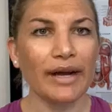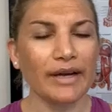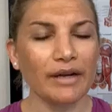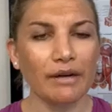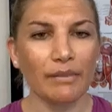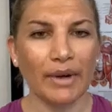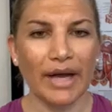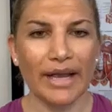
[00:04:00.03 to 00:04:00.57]

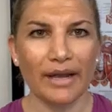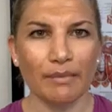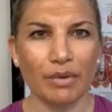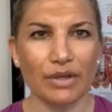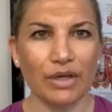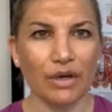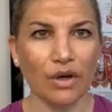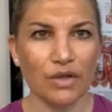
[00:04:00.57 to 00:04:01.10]
riding a bike?
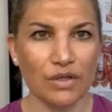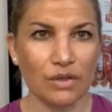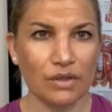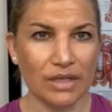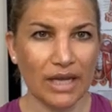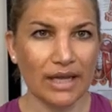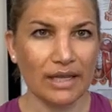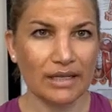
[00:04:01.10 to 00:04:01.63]
But then also
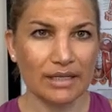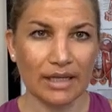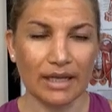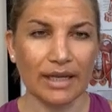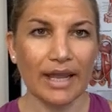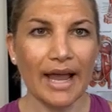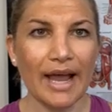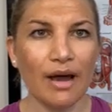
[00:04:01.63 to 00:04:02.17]
take into
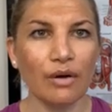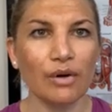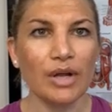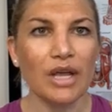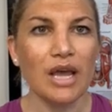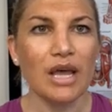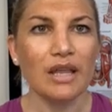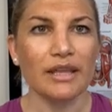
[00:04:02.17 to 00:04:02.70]
account
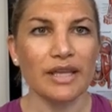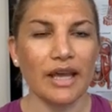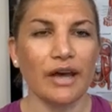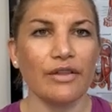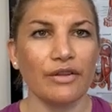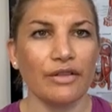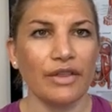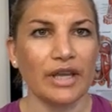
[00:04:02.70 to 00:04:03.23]
the
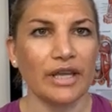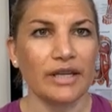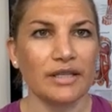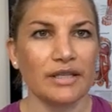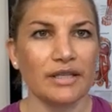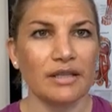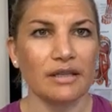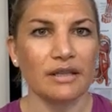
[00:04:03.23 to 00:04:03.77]
other
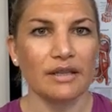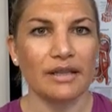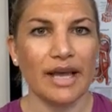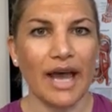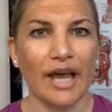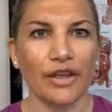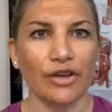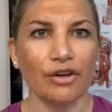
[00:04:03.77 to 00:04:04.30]
things
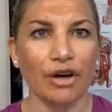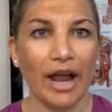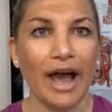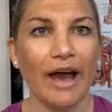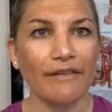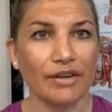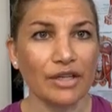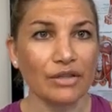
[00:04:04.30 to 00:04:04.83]
that you're
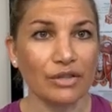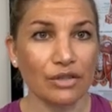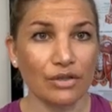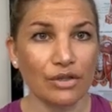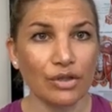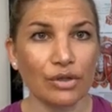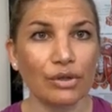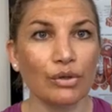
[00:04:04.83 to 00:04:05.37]
having to
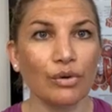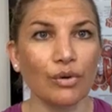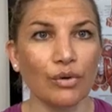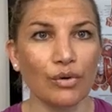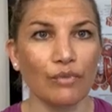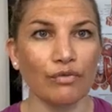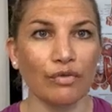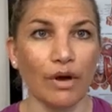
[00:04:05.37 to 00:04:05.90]

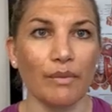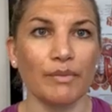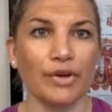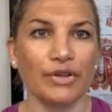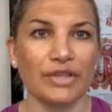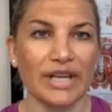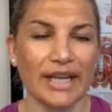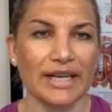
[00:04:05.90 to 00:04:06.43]
do from
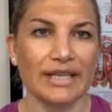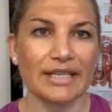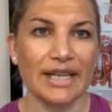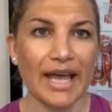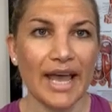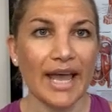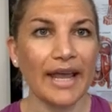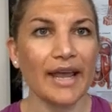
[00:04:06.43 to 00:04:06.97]
your
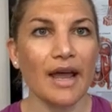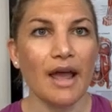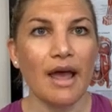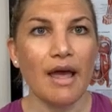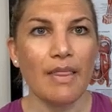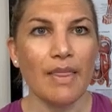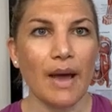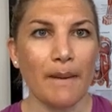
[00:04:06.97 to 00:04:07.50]
day-to-day
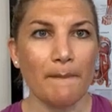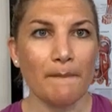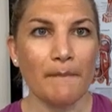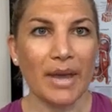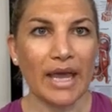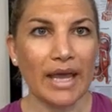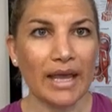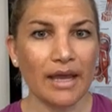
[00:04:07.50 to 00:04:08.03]
that
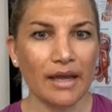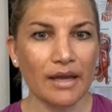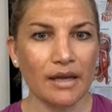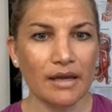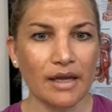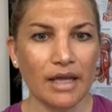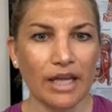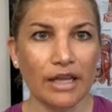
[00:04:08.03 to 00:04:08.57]

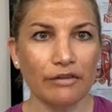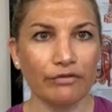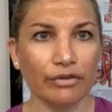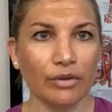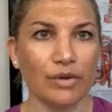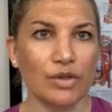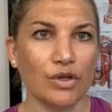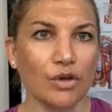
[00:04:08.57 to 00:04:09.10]
may
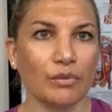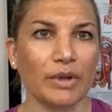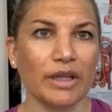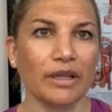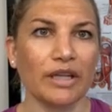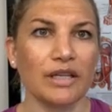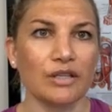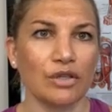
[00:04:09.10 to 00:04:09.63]
influence your
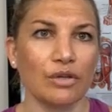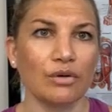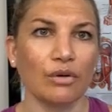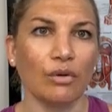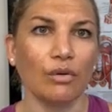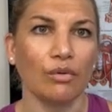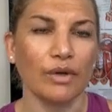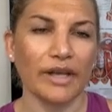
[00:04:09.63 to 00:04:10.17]
ability
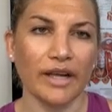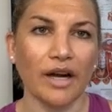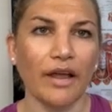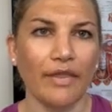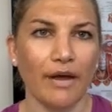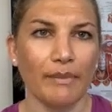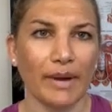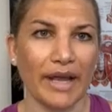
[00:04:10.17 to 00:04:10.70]
to get
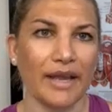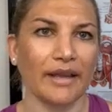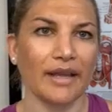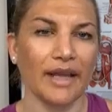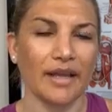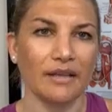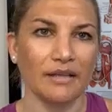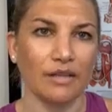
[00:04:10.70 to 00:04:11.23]
on that
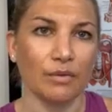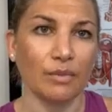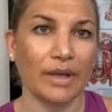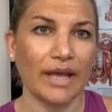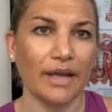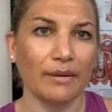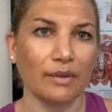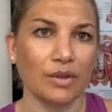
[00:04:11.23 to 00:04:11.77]
bike and to
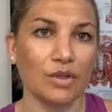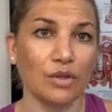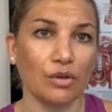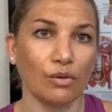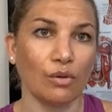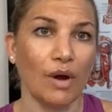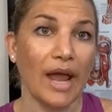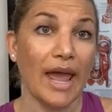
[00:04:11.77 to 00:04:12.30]
be able
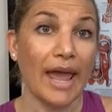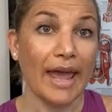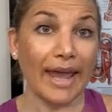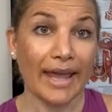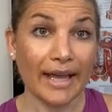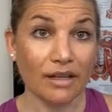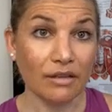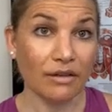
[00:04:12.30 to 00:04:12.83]
to
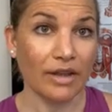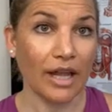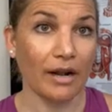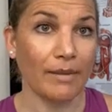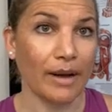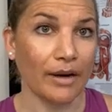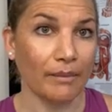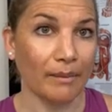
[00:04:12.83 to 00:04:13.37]
handle that
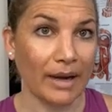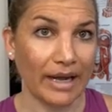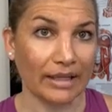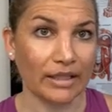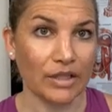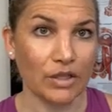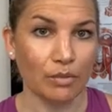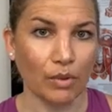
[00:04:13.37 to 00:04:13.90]
amount of
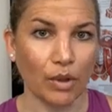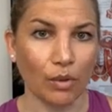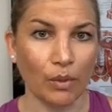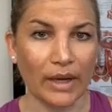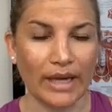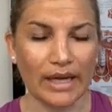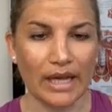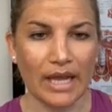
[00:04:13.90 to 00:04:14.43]
mileage per
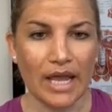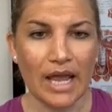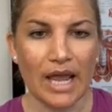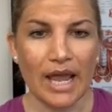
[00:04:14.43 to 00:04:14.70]
week.